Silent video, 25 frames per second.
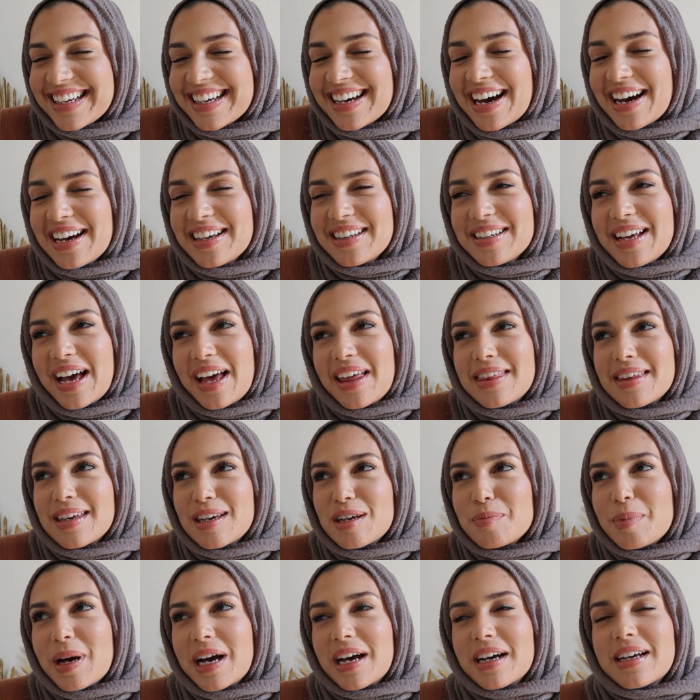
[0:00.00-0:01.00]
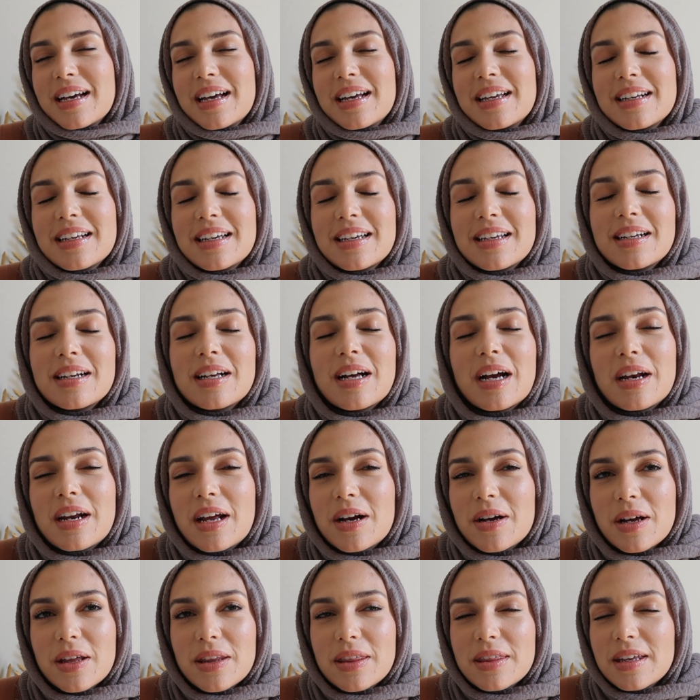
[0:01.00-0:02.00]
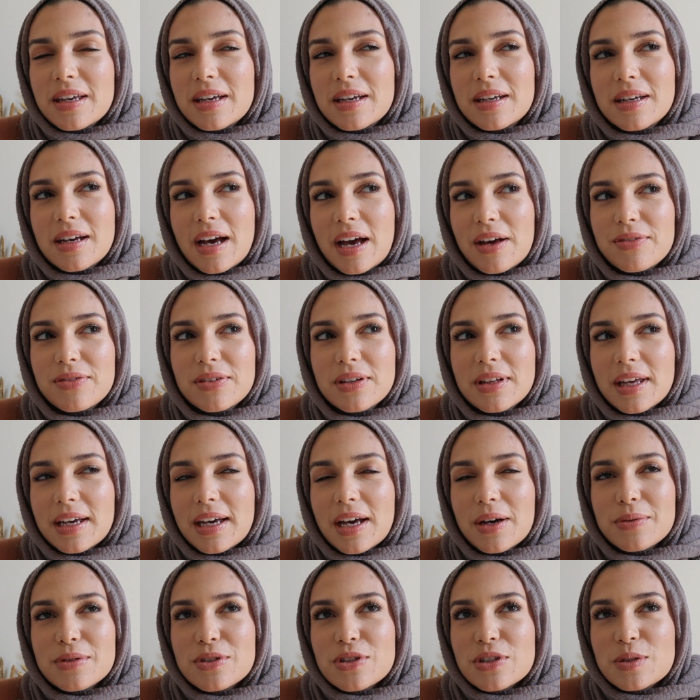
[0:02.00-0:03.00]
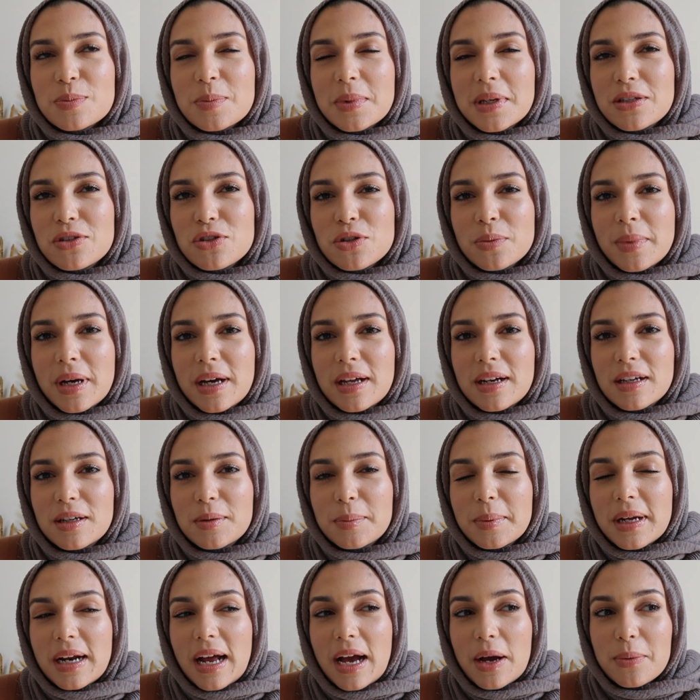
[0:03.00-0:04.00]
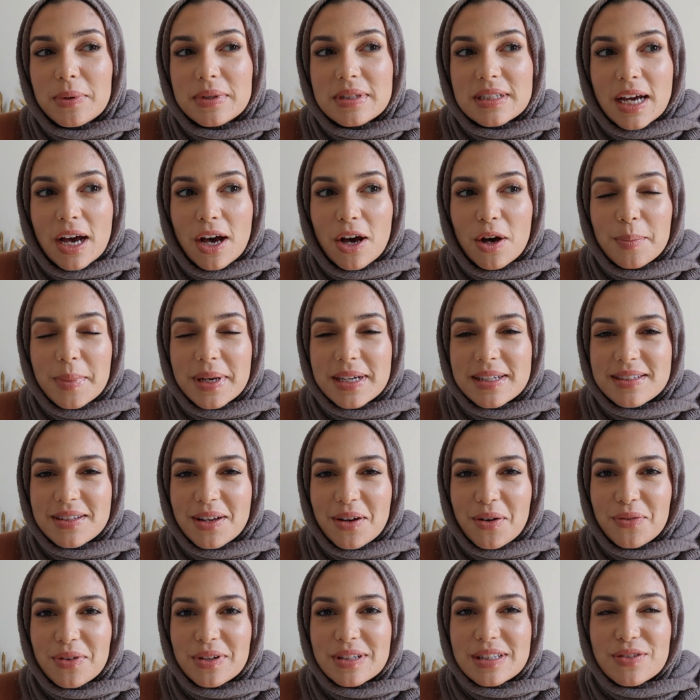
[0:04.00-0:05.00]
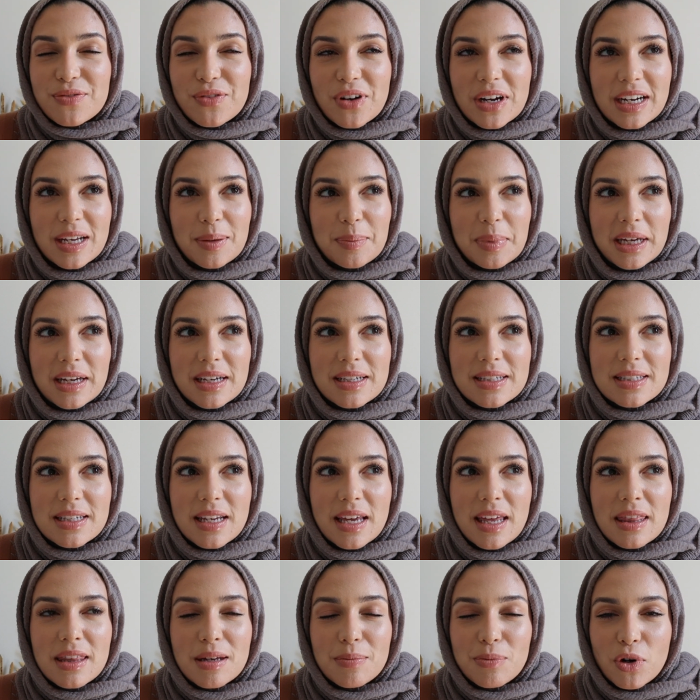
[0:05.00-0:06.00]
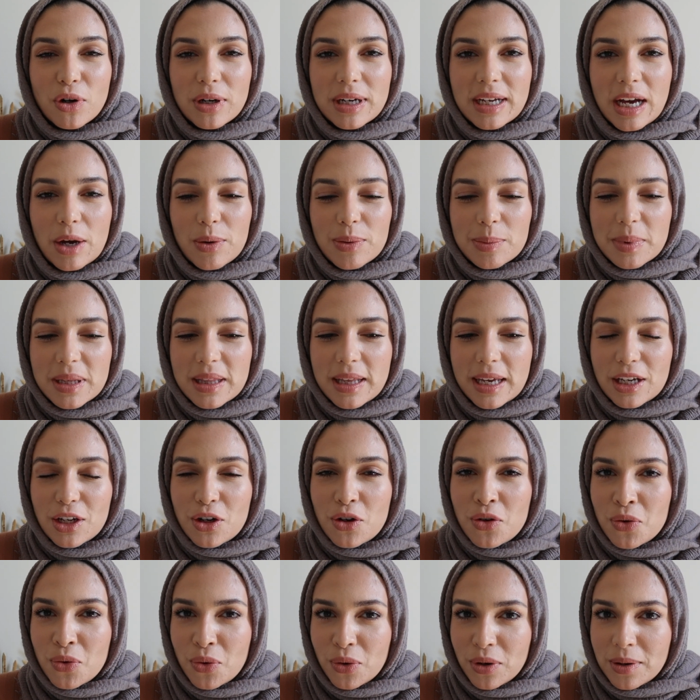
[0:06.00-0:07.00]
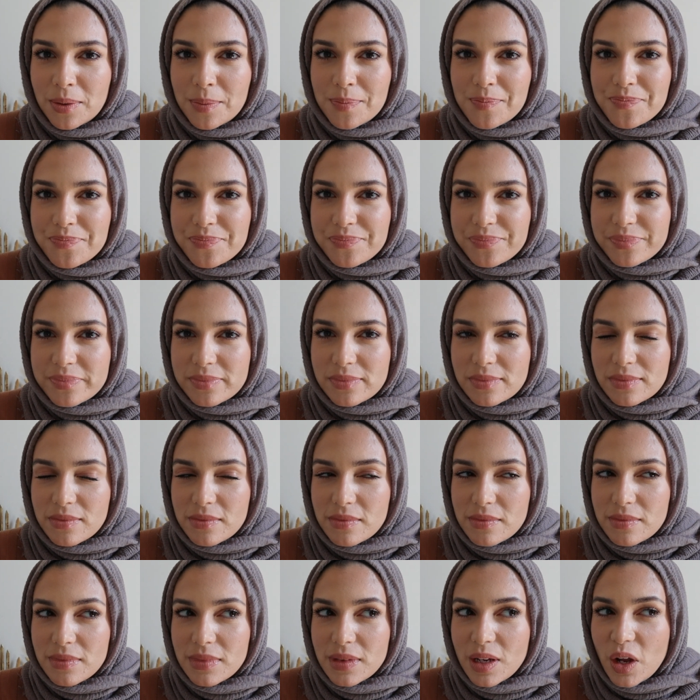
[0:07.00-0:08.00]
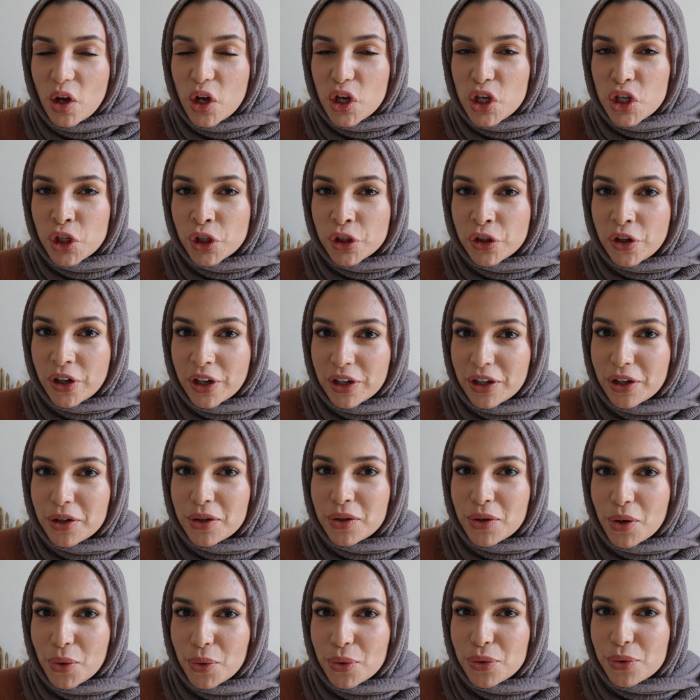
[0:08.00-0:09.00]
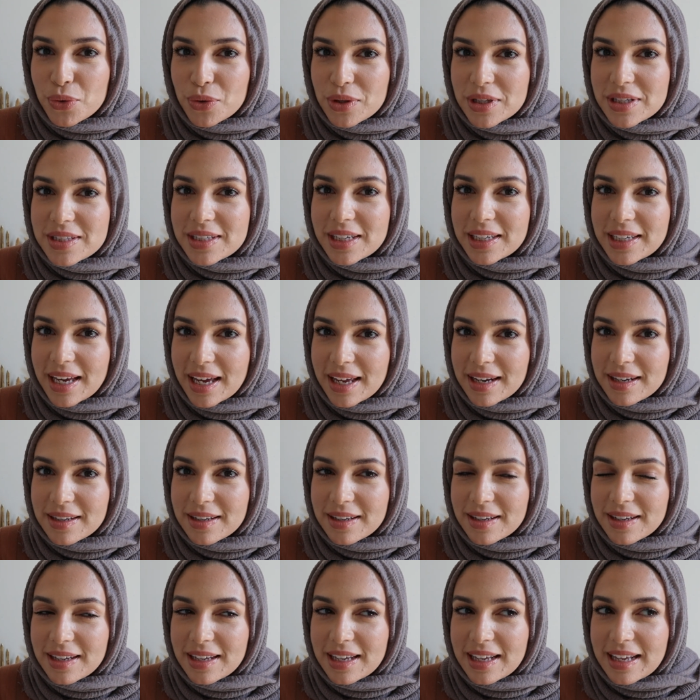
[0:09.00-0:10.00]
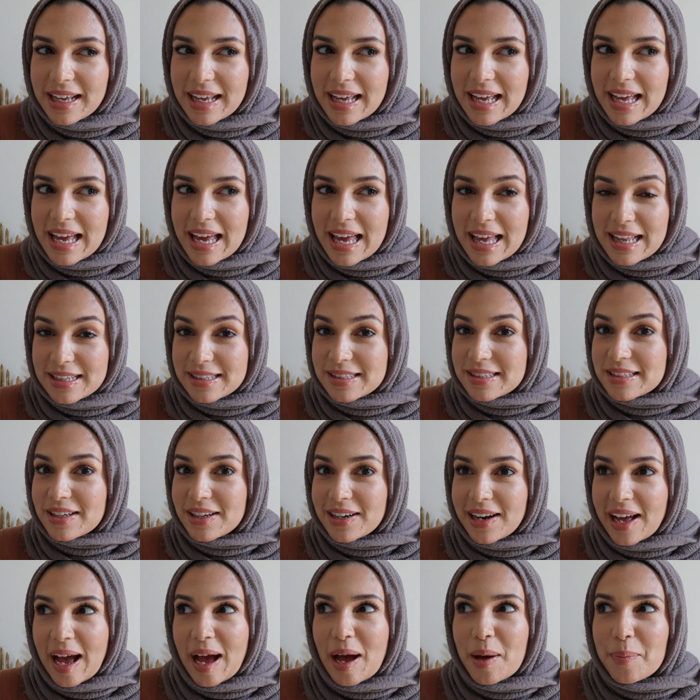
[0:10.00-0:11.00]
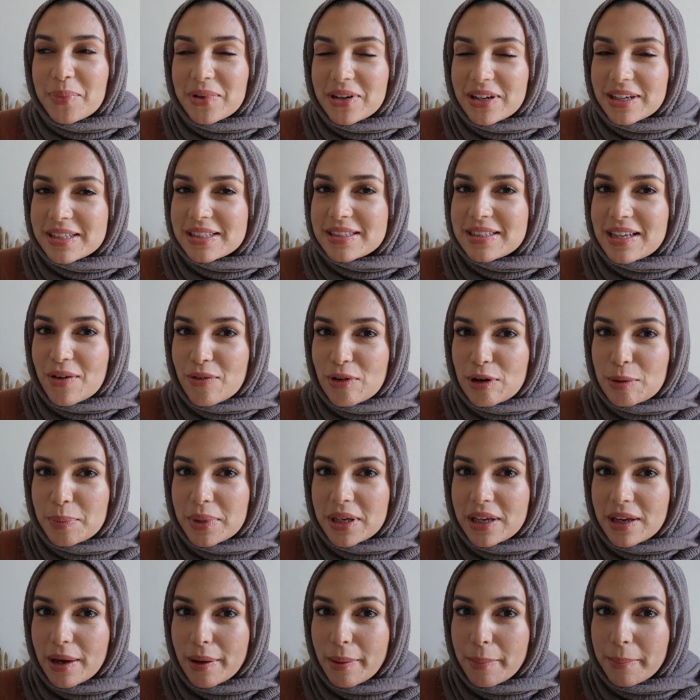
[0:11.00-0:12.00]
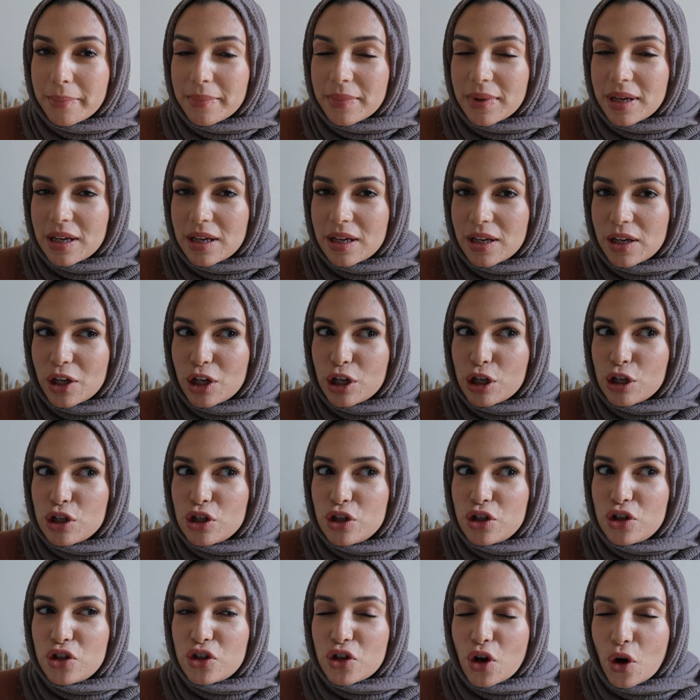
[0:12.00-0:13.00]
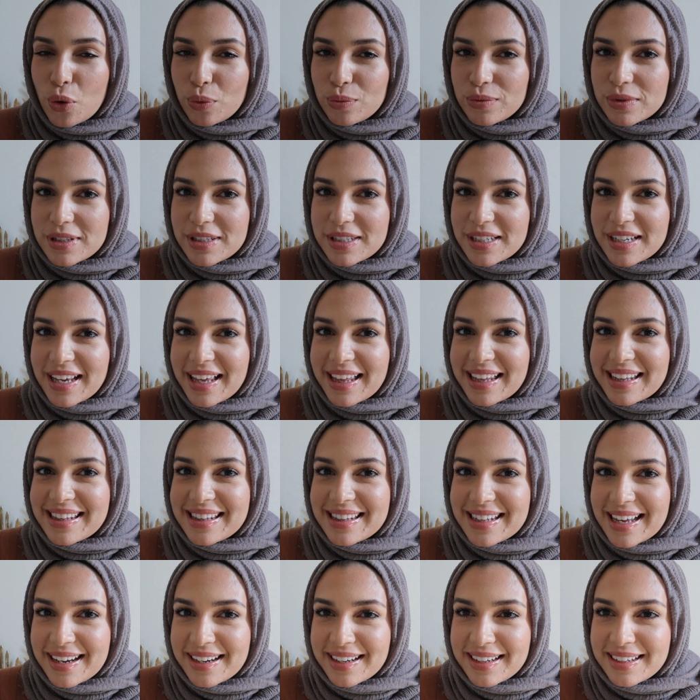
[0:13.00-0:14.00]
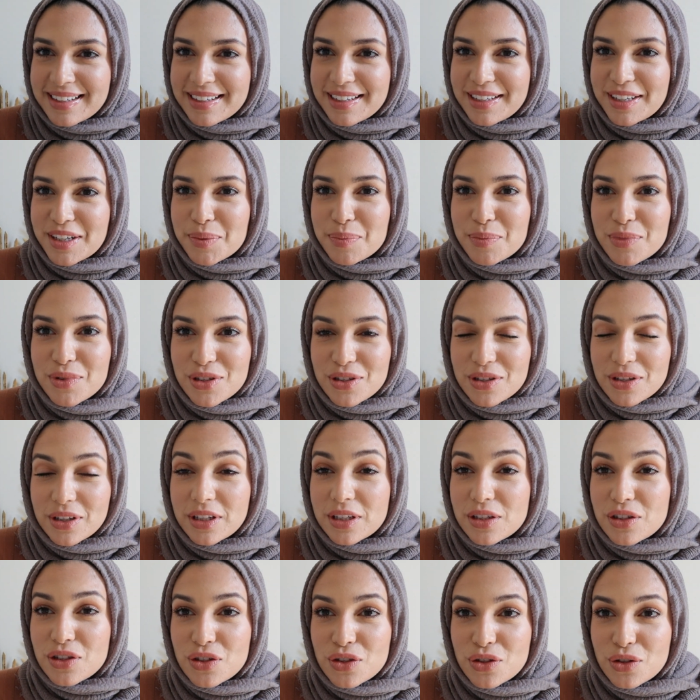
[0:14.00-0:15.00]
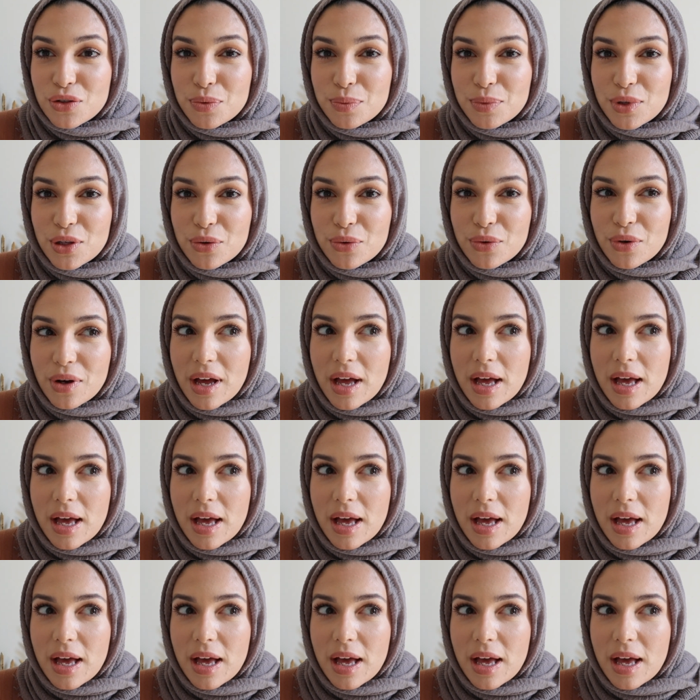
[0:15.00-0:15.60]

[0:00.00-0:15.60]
I think back at it and I feel like I was just being dramatic, but I would tell myself, it's funny because in the morning I would be like, Noor, you're gonna go through this again. It's gonna happen at 7 p.m. Don't let it consume you.